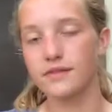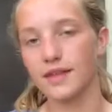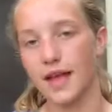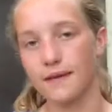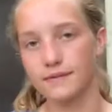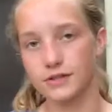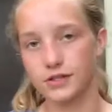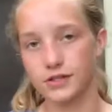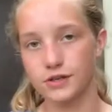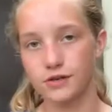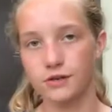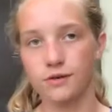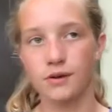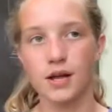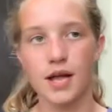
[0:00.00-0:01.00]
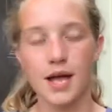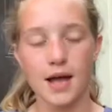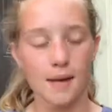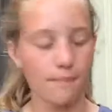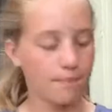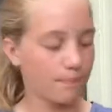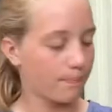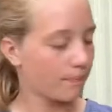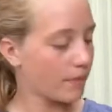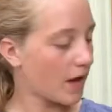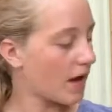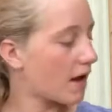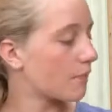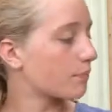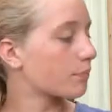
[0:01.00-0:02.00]
with Avenchew
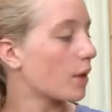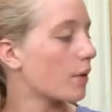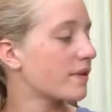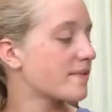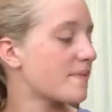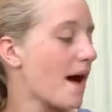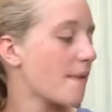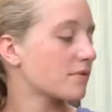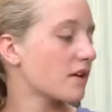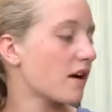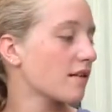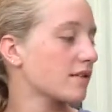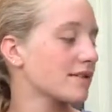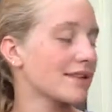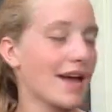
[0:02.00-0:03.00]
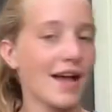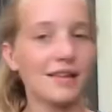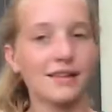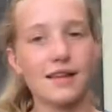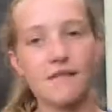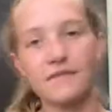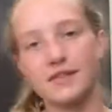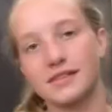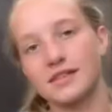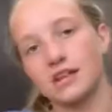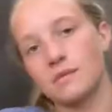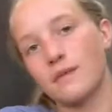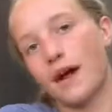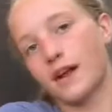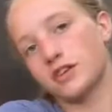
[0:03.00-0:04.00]
pony Pop-Tarts. I love these
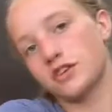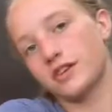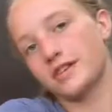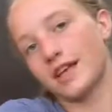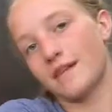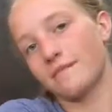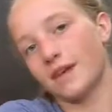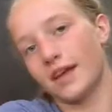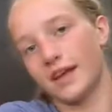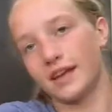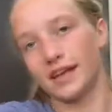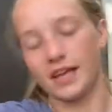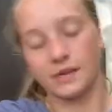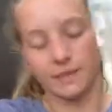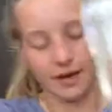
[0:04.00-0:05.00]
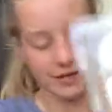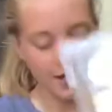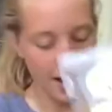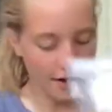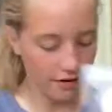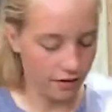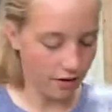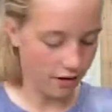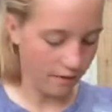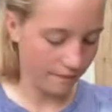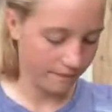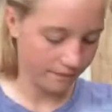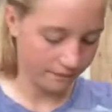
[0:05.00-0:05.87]
so much. These have been in my tack haul.